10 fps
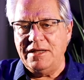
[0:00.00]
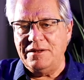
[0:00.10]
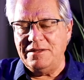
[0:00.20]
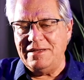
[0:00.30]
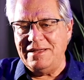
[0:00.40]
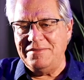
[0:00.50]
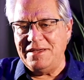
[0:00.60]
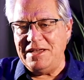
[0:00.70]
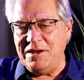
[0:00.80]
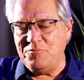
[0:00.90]
in, in
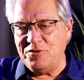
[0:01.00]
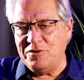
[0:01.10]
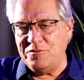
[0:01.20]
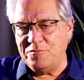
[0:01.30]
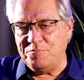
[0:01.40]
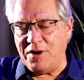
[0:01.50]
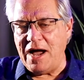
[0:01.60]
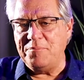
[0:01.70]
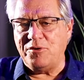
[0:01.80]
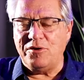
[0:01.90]
the Hebrew
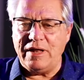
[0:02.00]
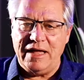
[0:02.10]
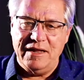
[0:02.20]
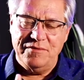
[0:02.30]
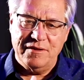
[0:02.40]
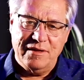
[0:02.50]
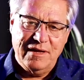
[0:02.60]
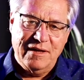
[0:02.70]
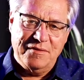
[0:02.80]
Bible and in the,